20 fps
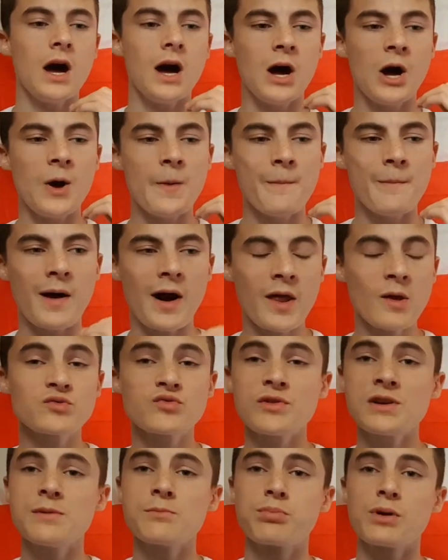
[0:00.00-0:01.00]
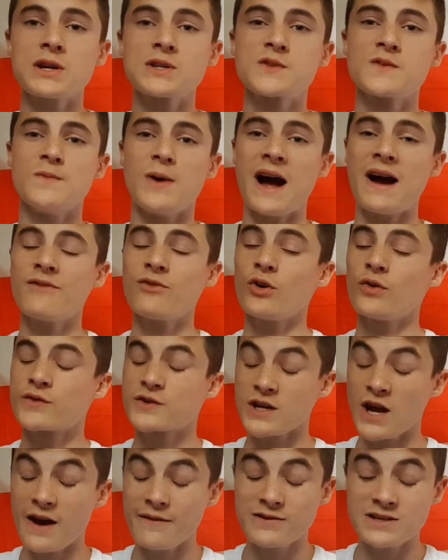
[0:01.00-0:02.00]
And I was really impressed with him.
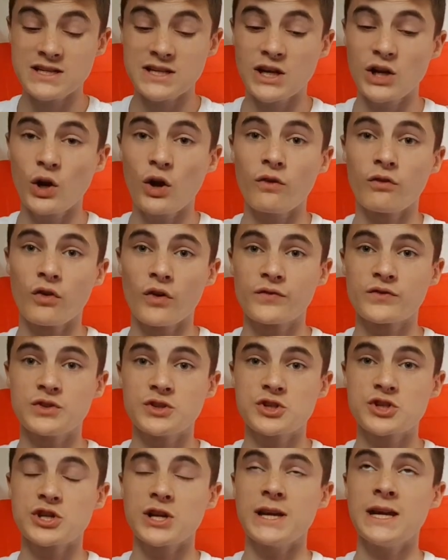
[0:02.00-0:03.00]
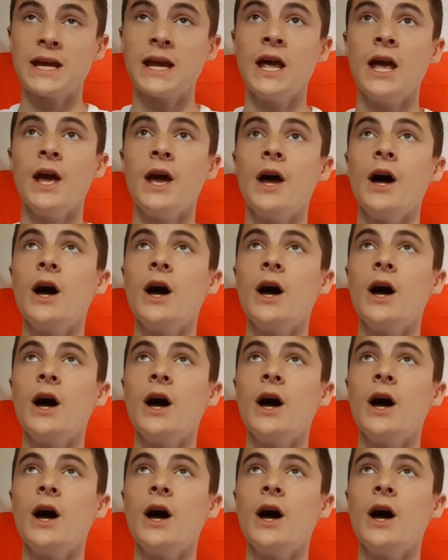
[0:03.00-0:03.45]
I haven't seen a lot of Loftus Cheek,